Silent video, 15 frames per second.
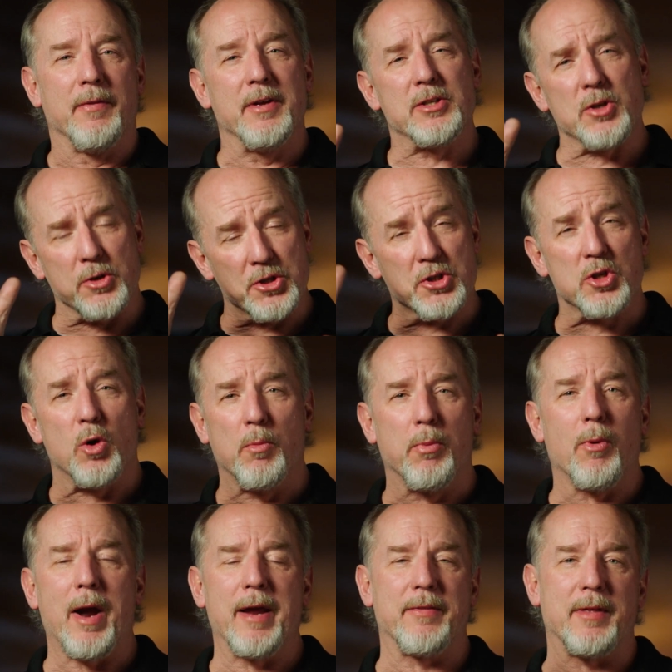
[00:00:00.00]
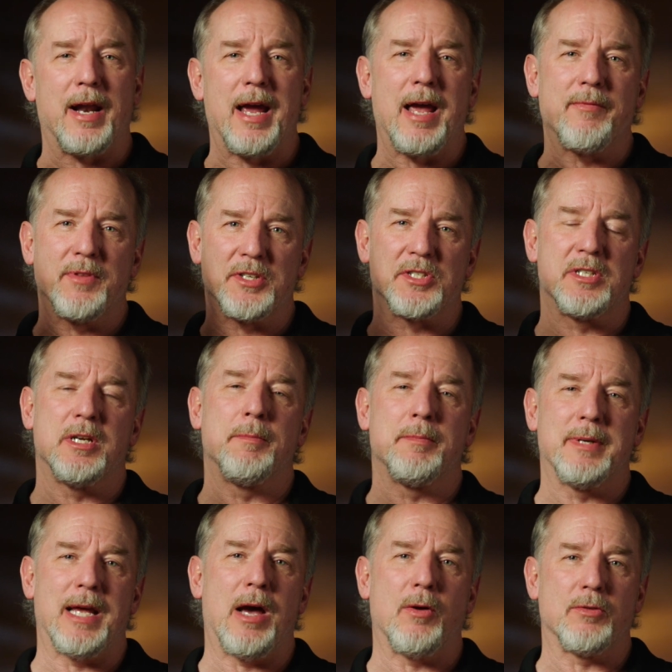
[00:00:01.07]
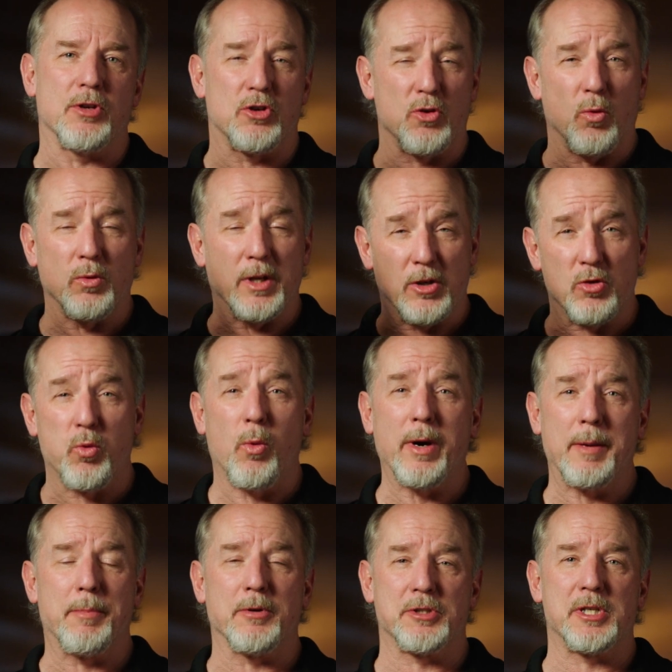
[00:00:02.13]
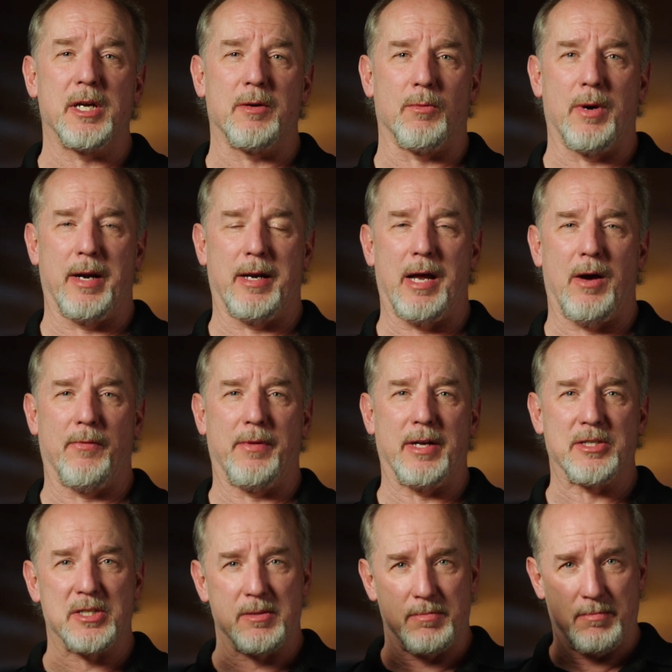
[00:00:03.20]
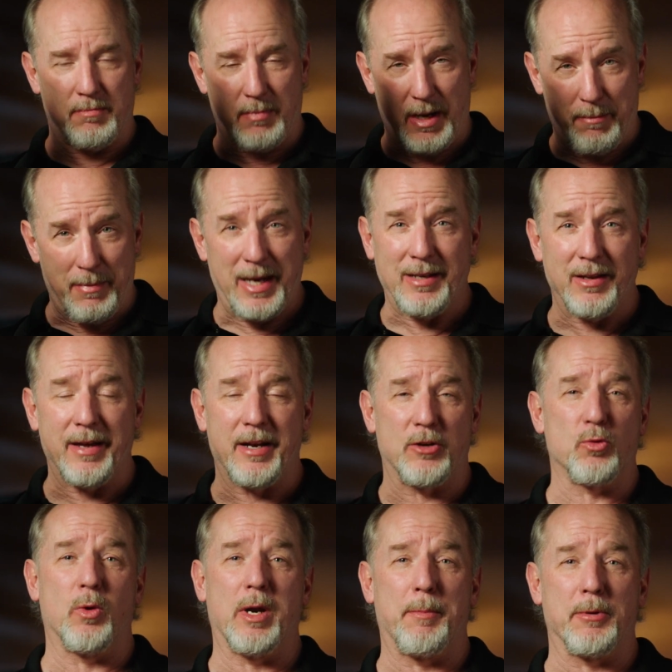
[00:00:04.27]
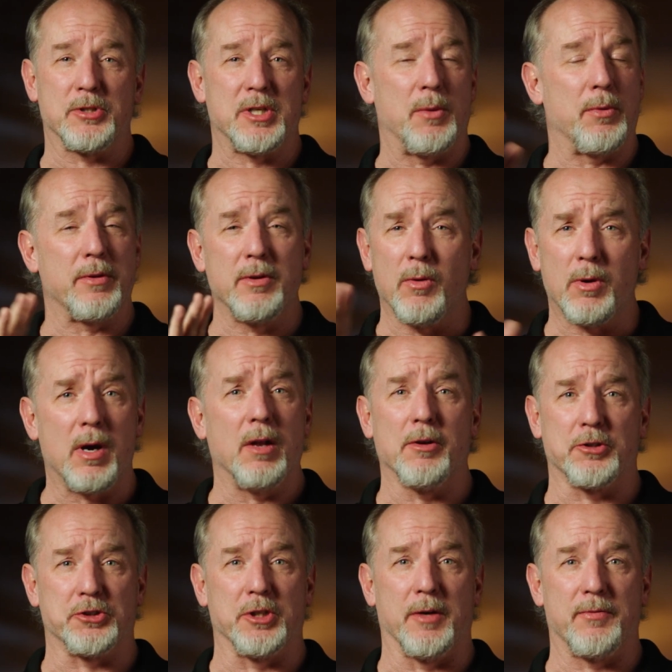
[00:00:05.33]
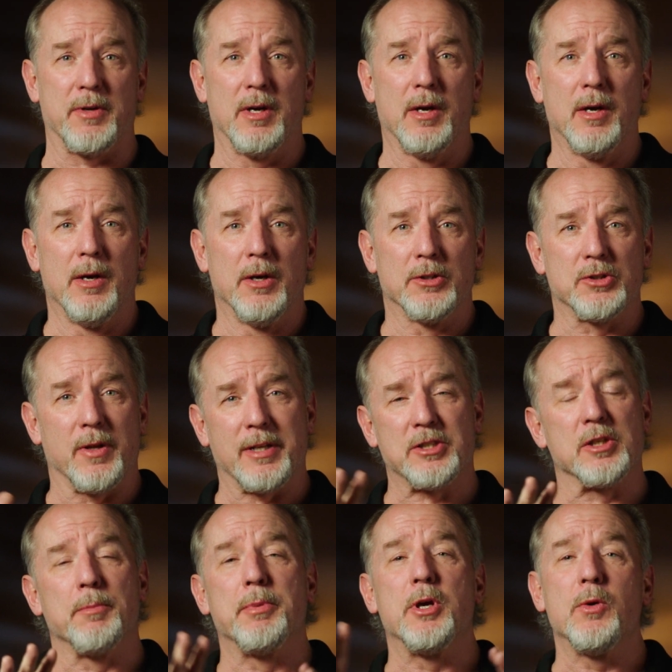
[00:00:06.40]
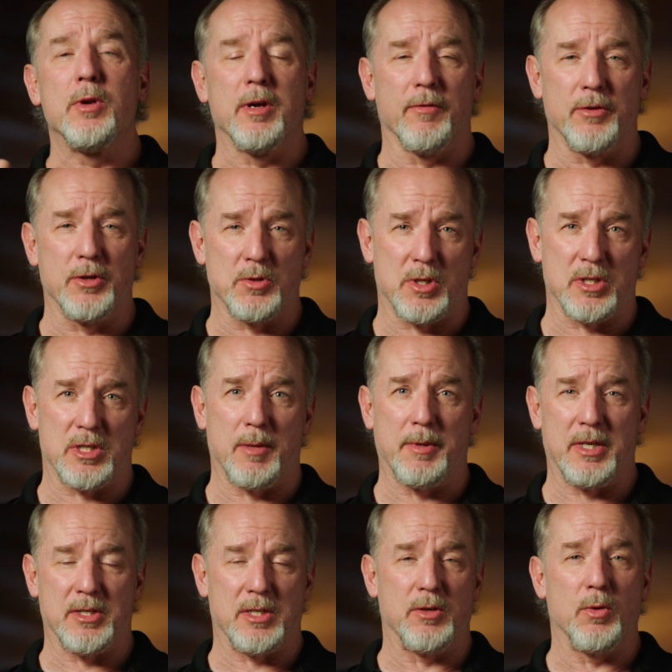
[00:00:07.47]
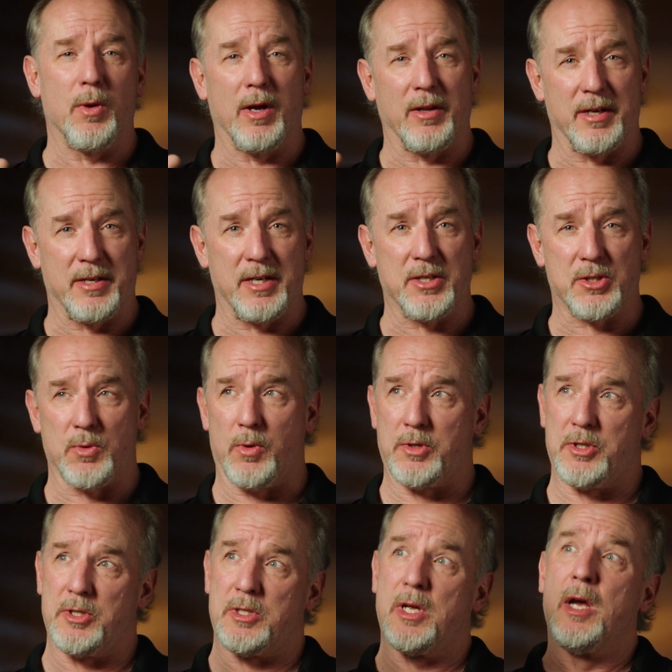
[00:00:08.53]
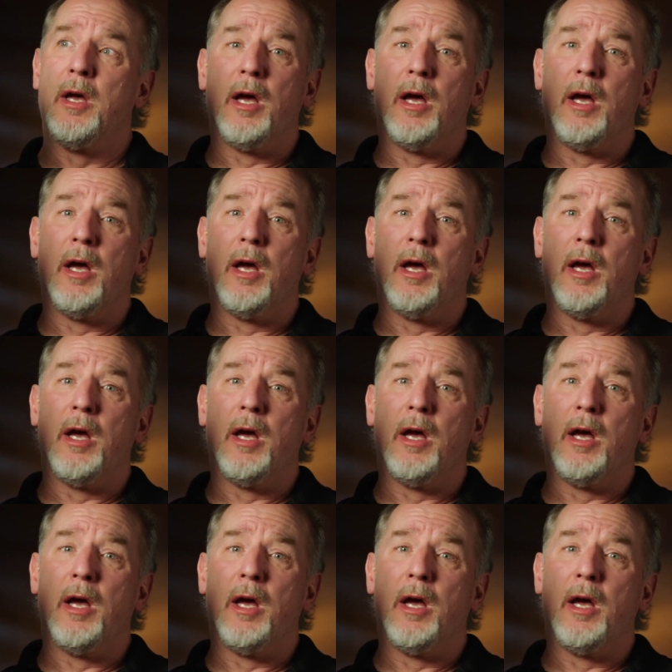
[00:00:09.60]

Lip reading: These are so bright that I have this dimmed down to only 20% right now. That's my main light at 20% with no color shift. So that's the beauty of using some of these new LED sources.